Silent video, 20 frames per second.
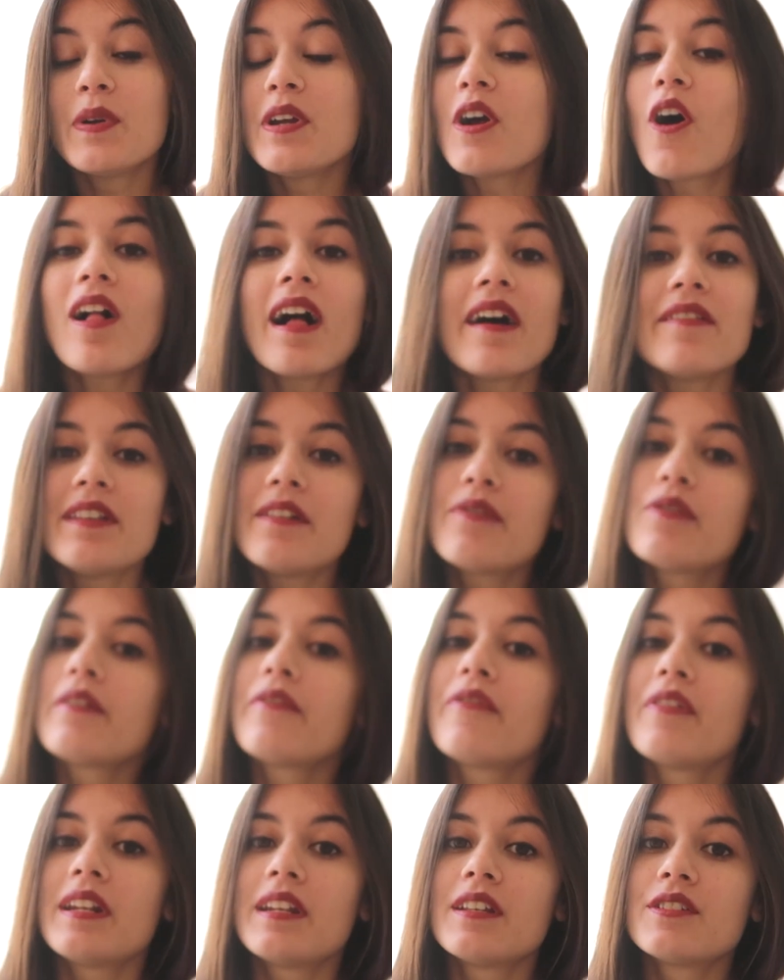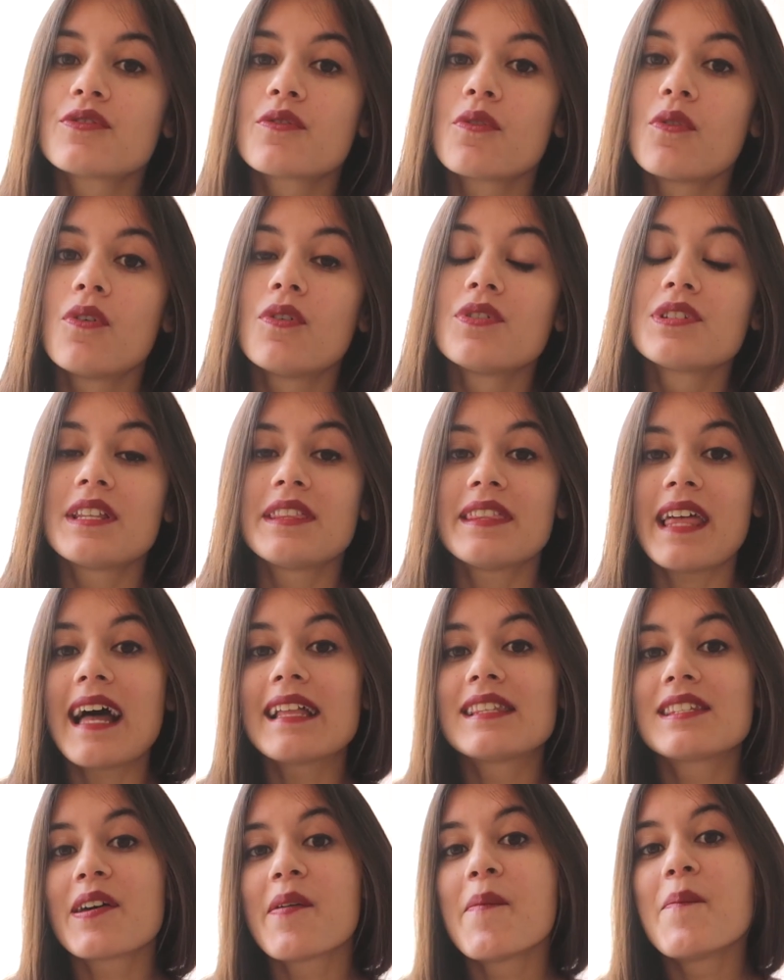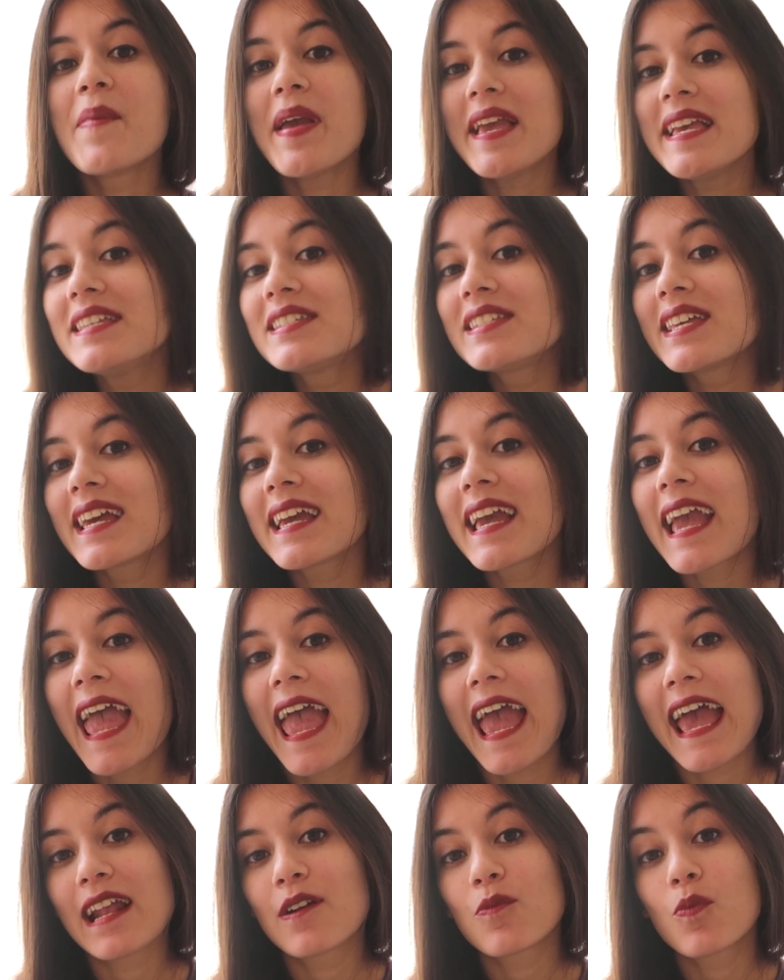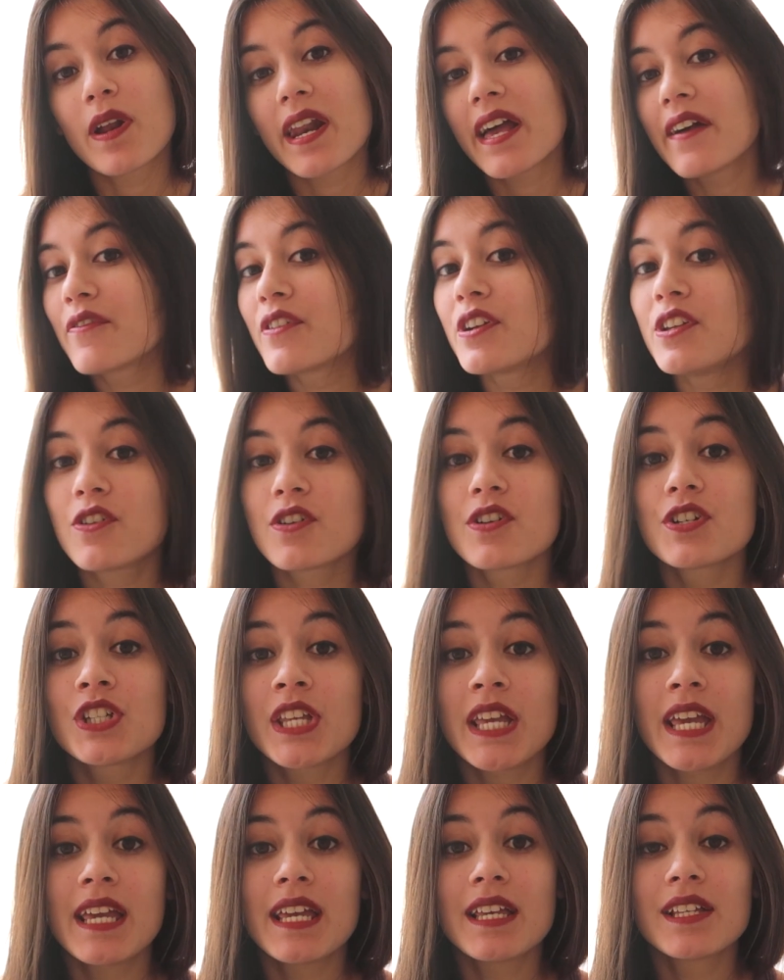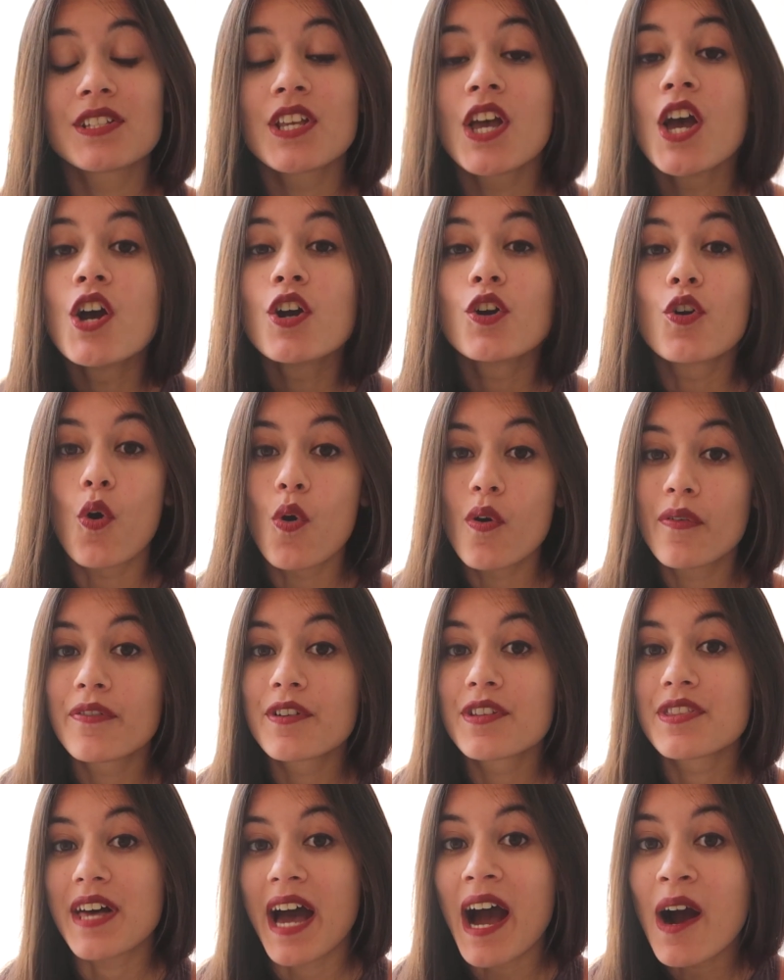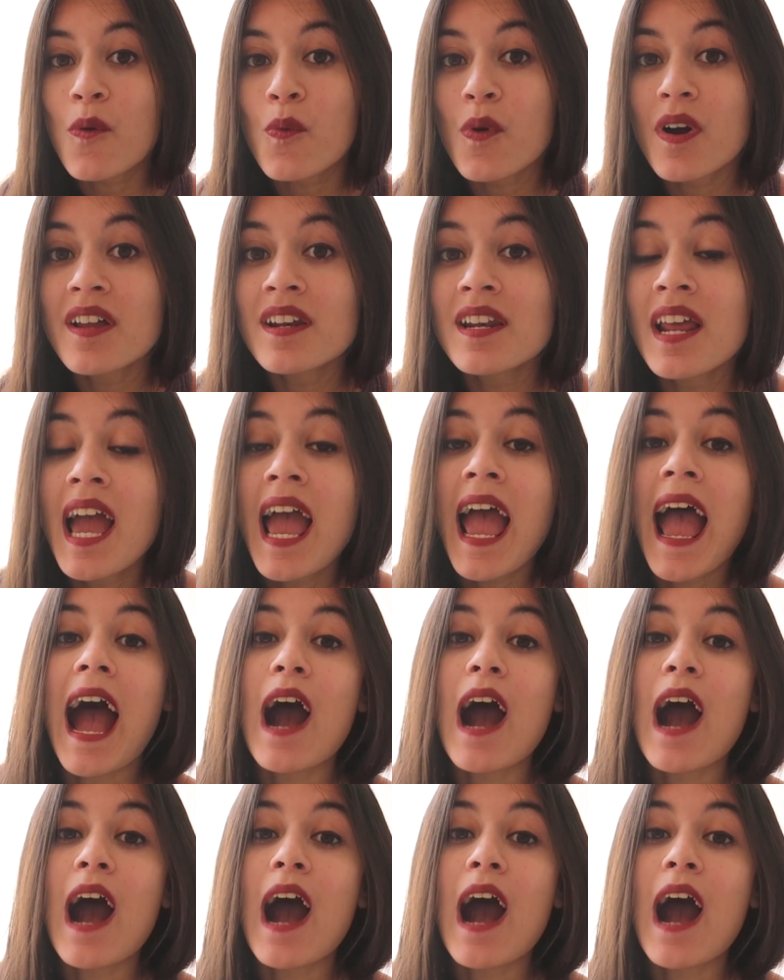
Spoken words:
We all have different fitness goals, and that's amazing, and whatever yours is, go for that one.